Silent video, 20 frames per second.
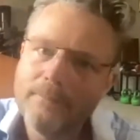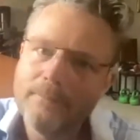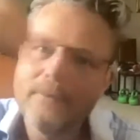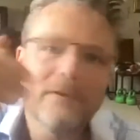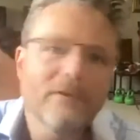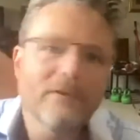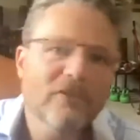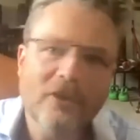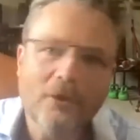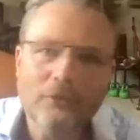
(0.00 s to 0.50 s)

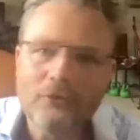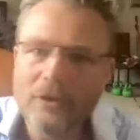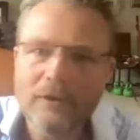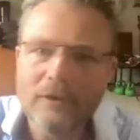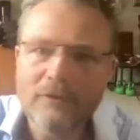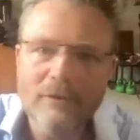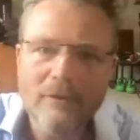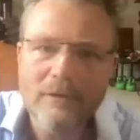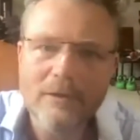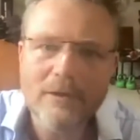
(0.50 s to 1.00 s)
So,
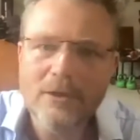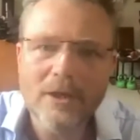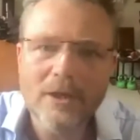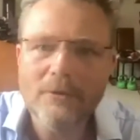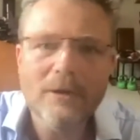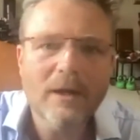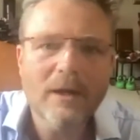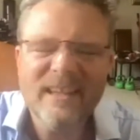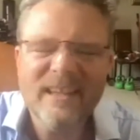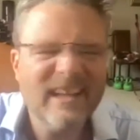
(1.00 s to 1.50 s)
you know,
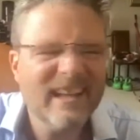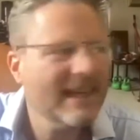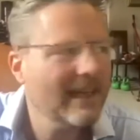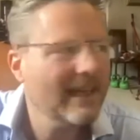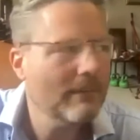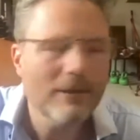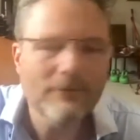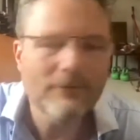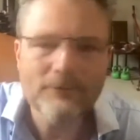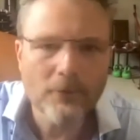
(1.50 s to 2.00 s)
like give
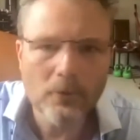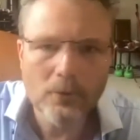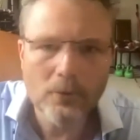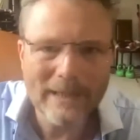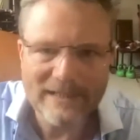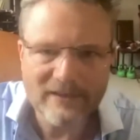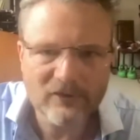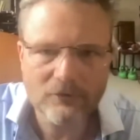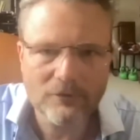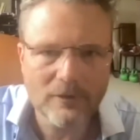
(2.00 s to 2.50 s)
me four
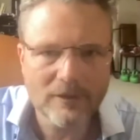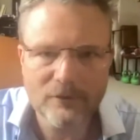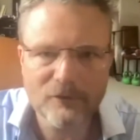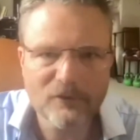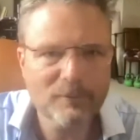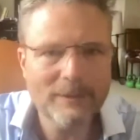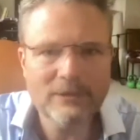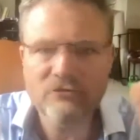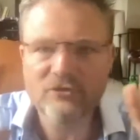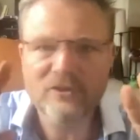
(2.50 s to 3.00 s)
weeks to write your
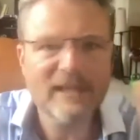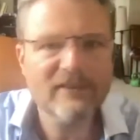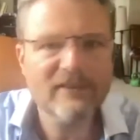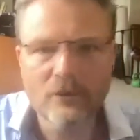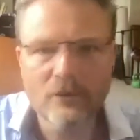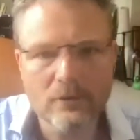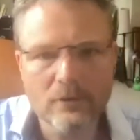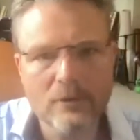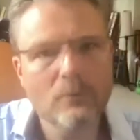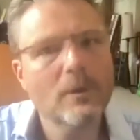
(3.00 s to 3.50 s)
speech. That's
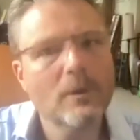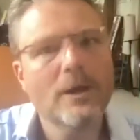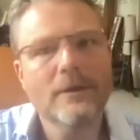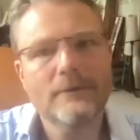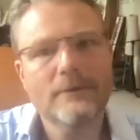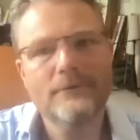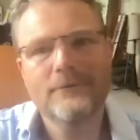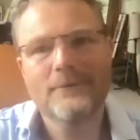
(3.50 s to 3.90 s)
not going to work for